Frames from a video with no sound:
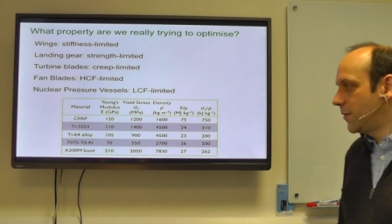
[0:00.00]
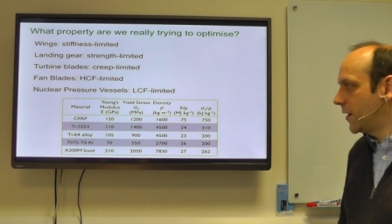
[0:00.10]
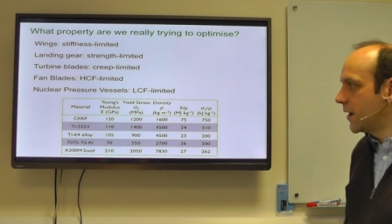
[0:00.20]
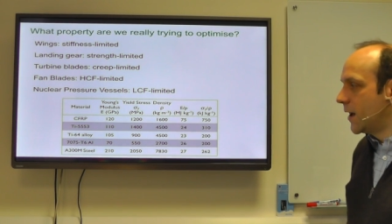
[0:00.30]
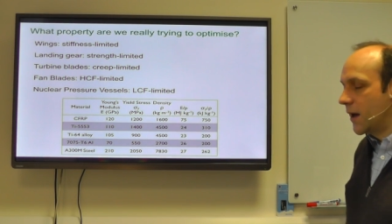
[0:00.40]

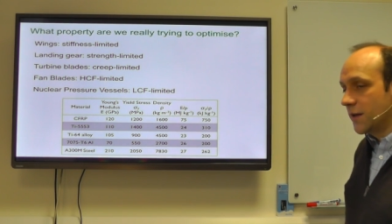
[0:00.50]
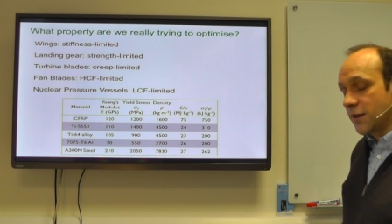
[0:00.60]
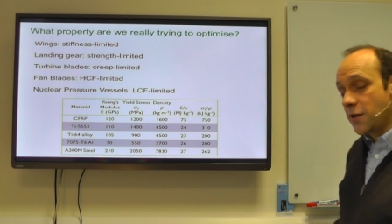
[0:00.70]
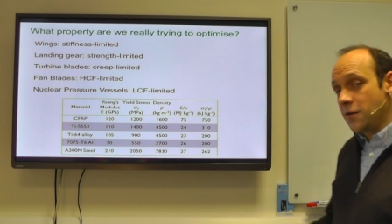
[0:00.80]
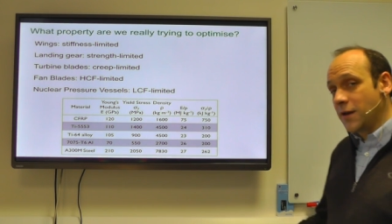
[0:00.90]
GPa, and
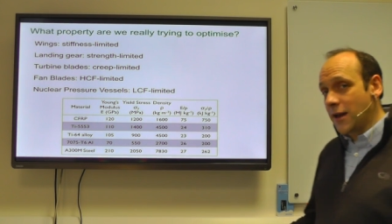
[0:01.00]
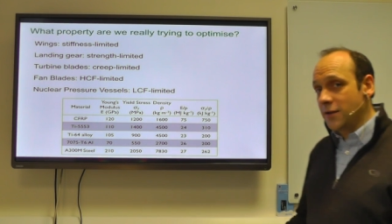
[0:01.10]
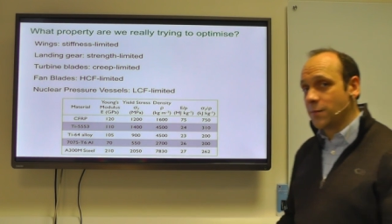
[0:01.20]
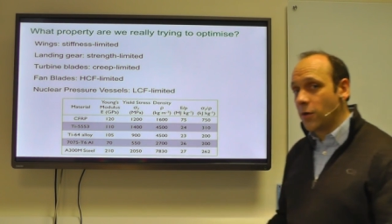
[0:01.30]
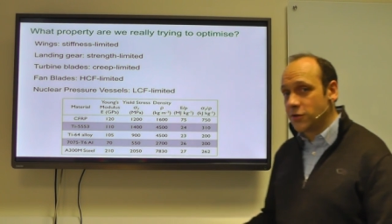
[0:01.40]
so you can get
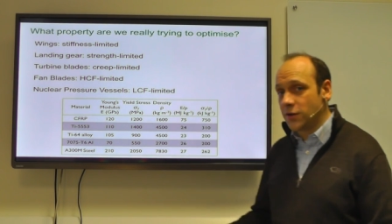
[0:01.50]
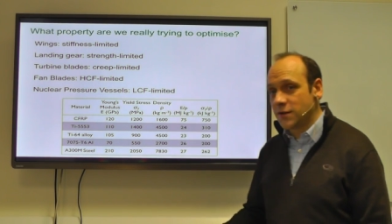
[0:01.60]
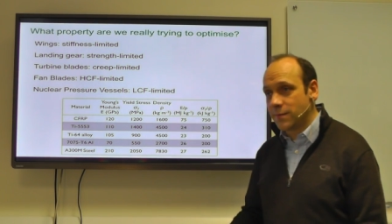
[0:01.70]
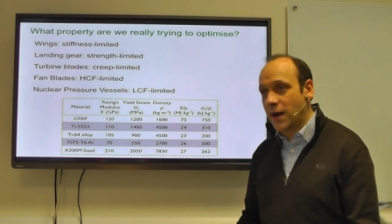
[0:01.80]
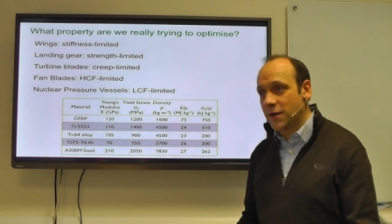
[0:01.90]
it to
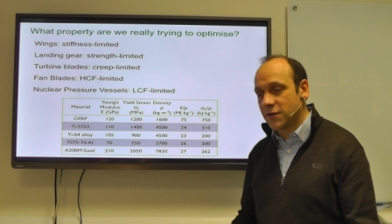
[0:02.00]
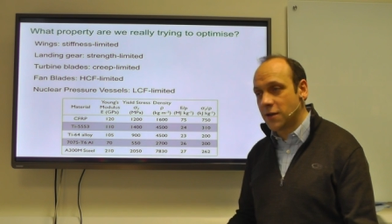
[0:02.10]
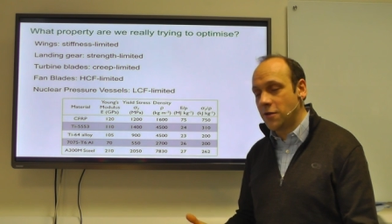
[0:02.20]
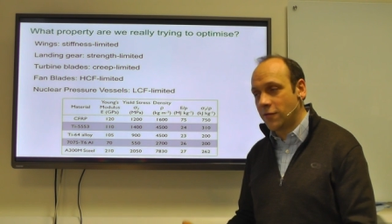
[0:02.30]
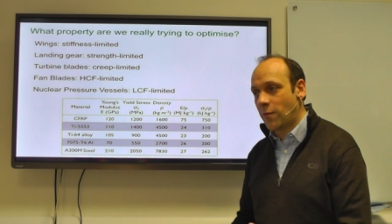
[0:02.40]
modulus match, so
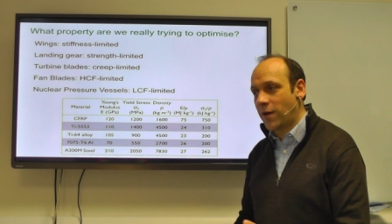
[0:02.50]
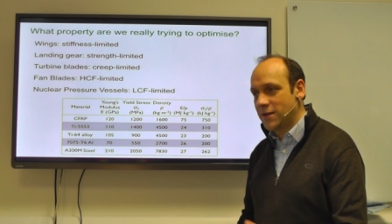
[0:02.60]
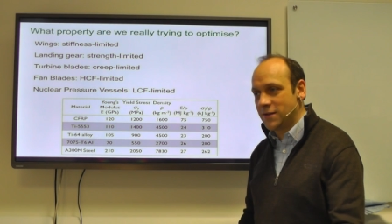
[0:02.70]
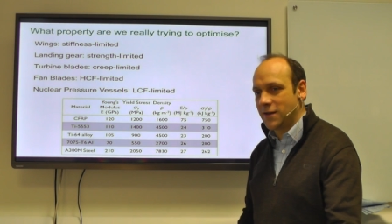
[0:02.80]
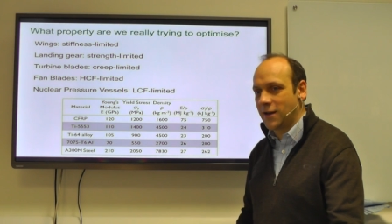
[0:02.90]
you can
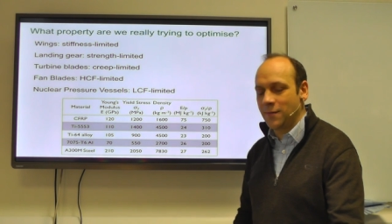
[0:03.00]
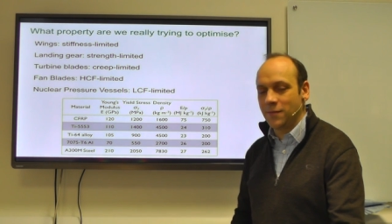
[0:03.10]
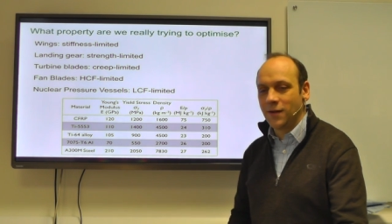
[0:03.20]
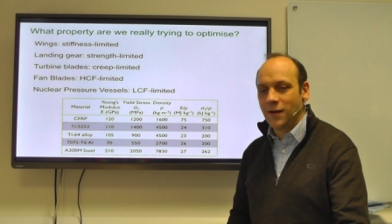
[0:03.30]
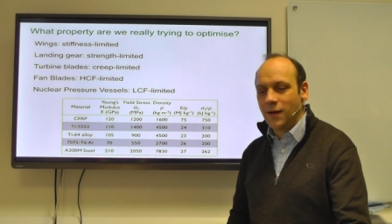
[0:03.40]
replace
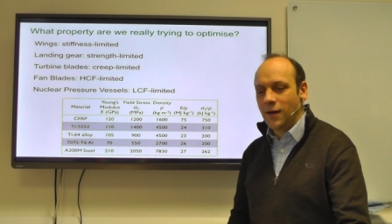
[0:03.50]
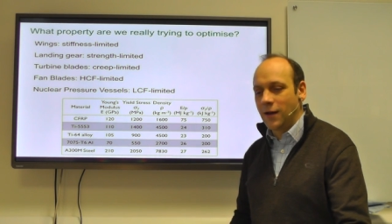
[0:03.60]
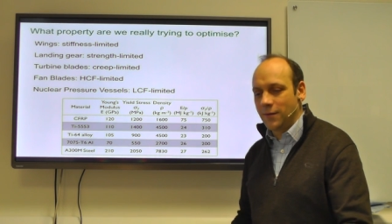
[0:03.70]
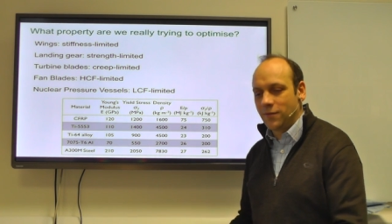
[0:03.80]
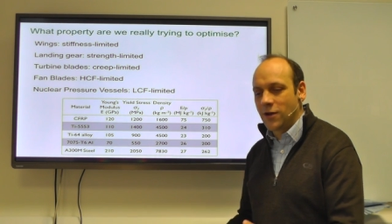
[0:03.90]
titanium
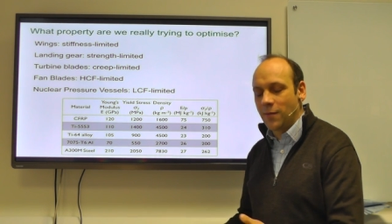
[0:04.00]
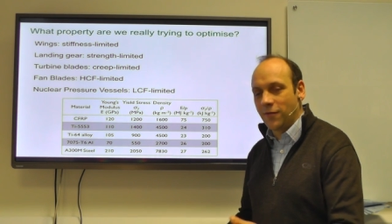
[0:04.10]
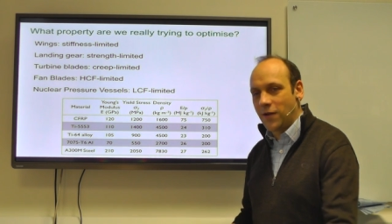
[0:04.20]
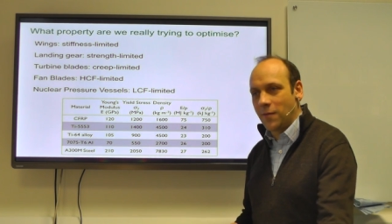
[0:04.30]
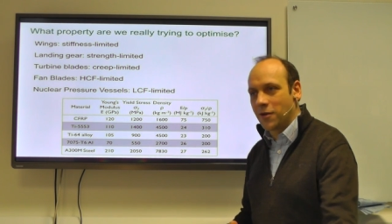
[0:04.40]
uh, carbon
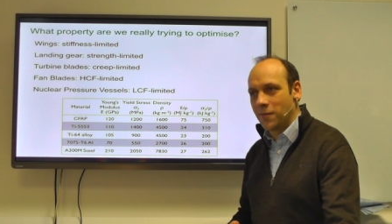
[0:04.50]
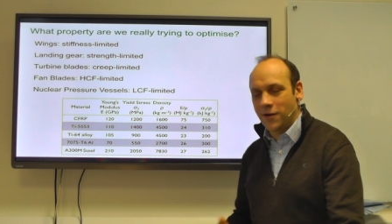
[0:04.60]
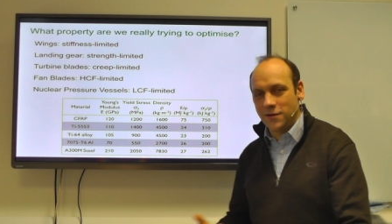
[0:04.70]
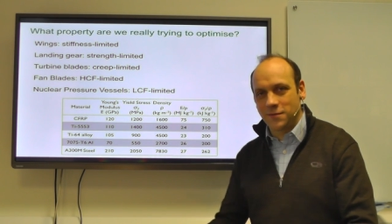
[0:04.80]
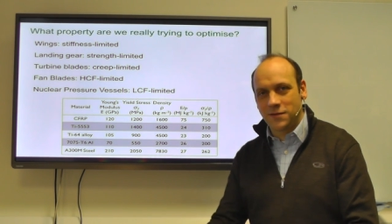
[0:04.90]
fiber
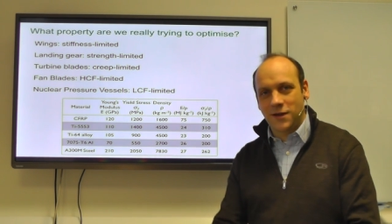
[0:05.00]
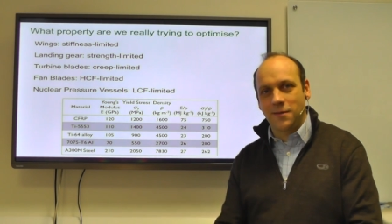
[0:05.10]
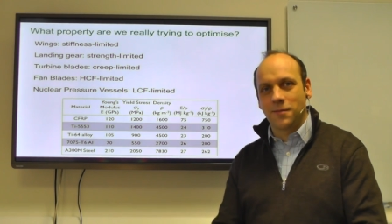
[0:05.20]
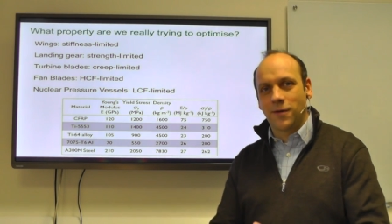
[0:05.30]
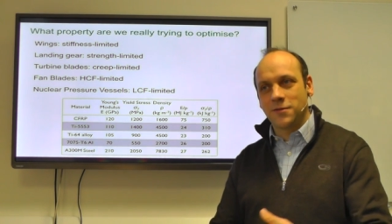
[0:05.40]
components with
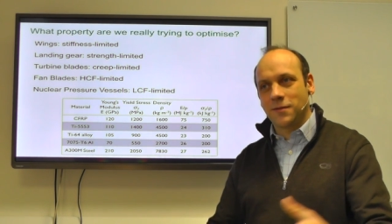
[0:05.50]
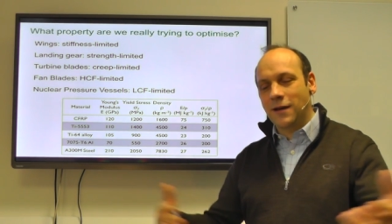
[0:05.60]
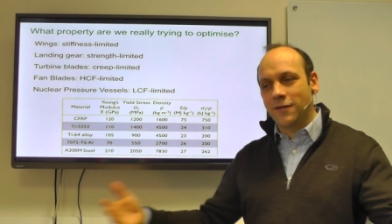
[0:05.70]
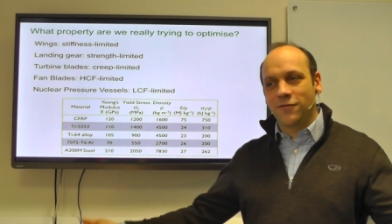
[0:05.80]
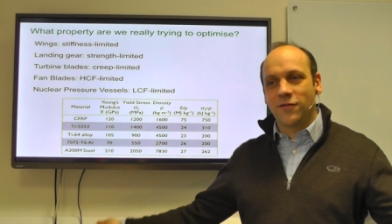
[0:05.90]
titanium components without
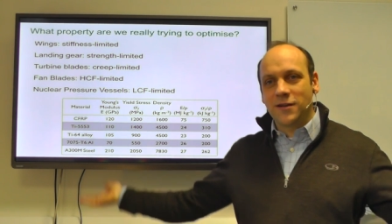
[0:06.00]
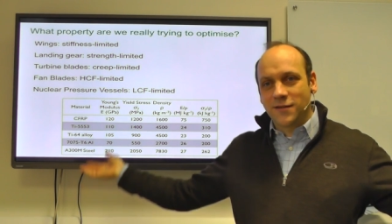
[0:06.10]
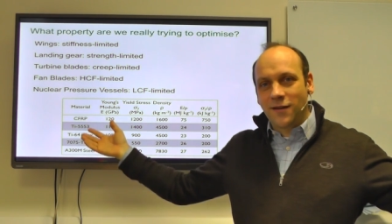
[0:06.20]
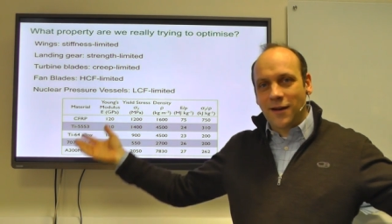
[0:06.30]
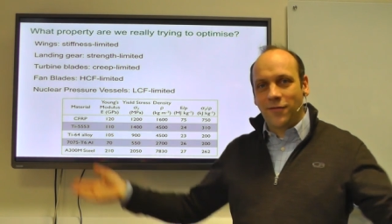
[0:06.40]
having to
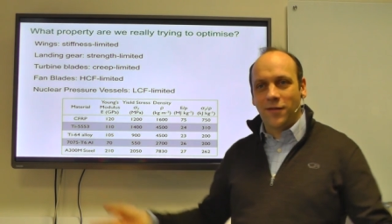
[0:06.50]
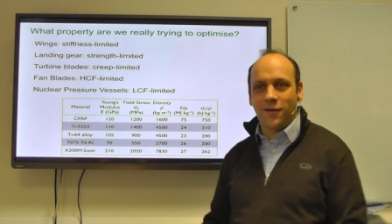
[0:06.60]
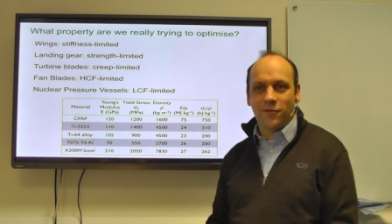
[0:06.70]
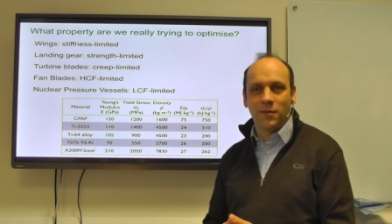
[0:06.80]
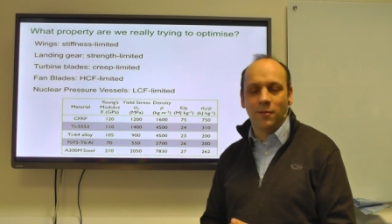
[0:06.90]
redesign
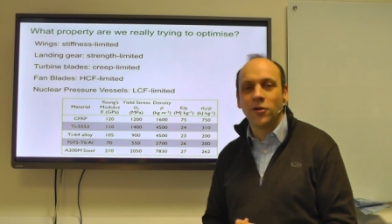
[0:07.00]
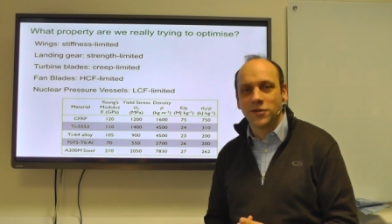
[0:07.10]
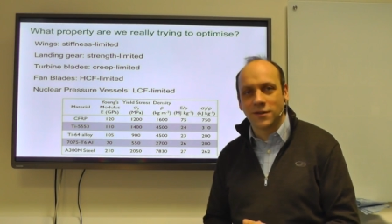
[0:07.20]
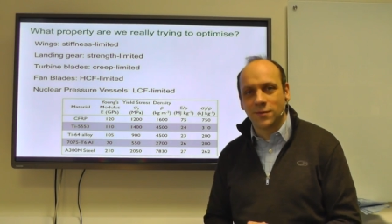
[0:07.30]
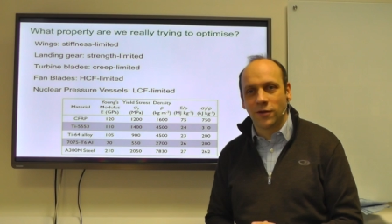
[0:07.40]
everything from a
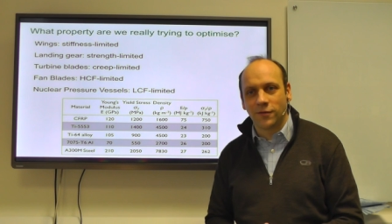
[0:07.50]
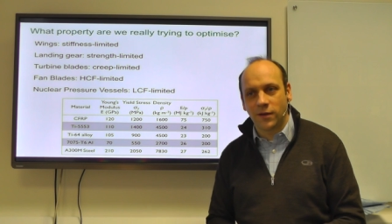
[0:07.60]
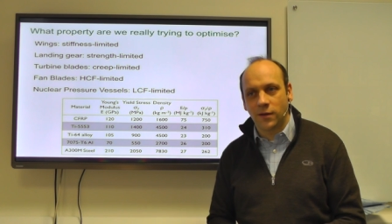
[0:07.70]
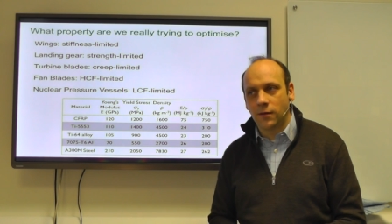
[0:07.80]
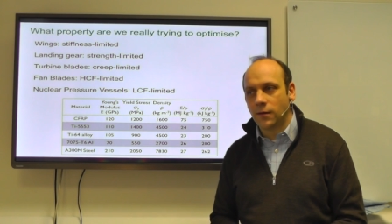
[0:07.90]
modulus point of
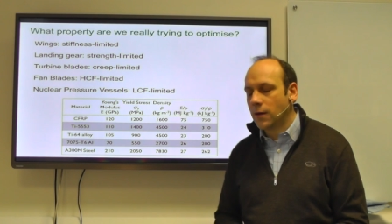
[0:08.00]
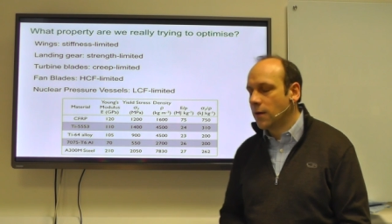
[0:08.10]
view,